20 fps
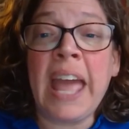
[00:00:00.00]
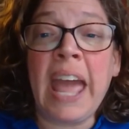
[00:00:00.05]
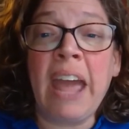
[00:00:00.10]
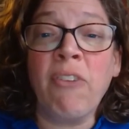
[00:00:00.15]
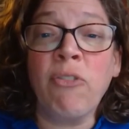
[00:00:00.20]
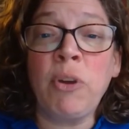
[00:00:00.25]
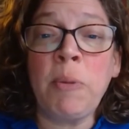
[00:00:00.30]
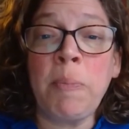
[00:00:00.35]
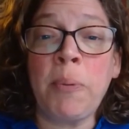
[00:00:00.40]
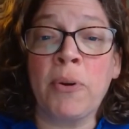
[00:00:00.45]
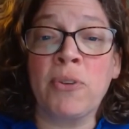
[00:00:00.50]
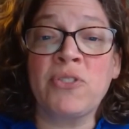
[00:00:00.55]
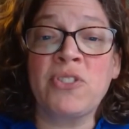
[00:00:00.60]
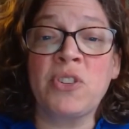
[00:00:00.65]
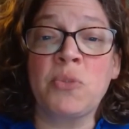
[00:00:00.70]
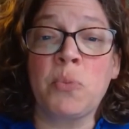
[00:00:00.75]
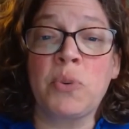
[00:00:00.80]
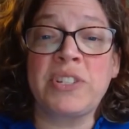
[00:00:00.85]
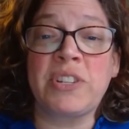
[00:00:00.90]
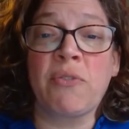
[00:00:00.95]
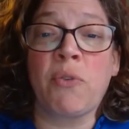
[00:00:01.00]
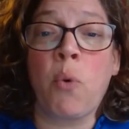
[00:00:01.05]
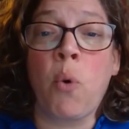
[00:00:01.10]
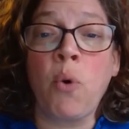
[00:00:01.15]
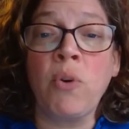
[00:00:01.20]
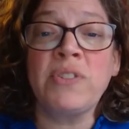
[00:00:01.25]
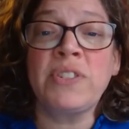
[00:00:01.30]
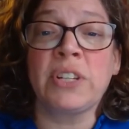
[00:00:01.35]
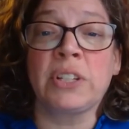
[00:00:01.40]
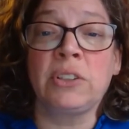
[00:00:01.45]
Every person was, of
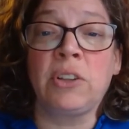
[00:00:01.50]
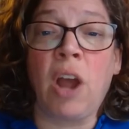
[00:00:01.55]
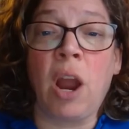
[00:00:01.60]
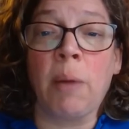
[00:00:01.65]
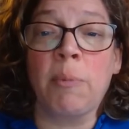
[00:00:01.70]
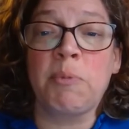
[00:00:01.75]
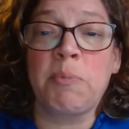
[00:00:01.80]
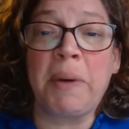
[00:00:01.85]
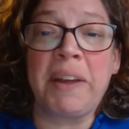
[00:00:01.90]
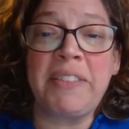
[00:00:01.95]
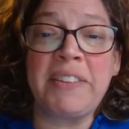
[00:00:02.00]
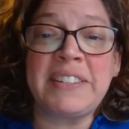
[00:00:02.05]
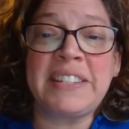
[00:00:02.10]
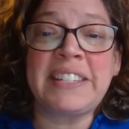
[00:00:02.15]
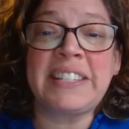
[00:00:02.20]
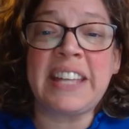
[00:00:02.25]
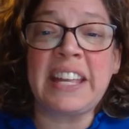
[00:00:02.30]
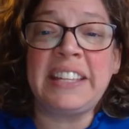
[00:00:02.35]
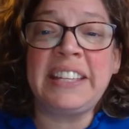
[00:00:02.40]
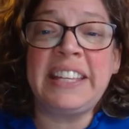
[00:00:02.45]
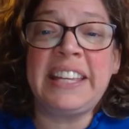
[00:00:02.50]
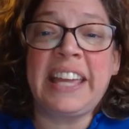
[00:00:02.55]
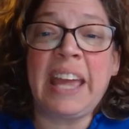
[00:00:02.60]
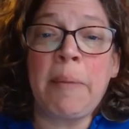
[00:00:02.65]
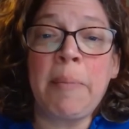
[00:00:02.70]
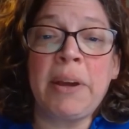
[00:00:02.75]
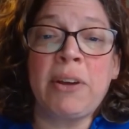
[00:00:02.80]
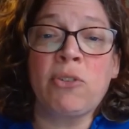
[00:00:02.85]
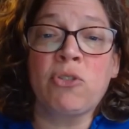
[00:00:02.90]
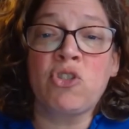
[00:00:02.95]
course, alarmed by this sudden
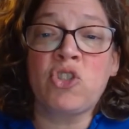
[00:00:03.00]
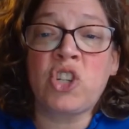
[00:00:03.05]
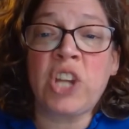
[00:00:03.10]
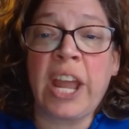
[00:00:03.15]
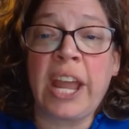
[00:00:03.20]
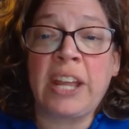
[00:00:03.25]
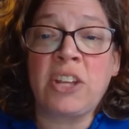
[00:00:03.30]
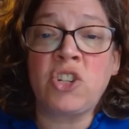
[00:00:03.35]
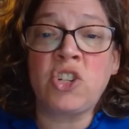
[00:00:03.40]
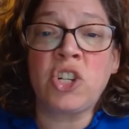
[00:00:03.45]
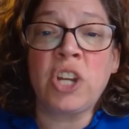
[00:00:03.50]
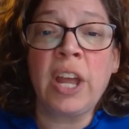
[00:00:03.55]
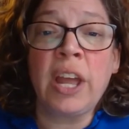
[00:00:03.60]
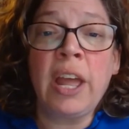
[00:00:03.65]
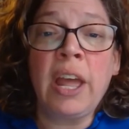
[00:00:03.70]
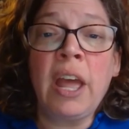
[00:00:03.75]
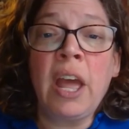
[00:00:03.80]
chemical change.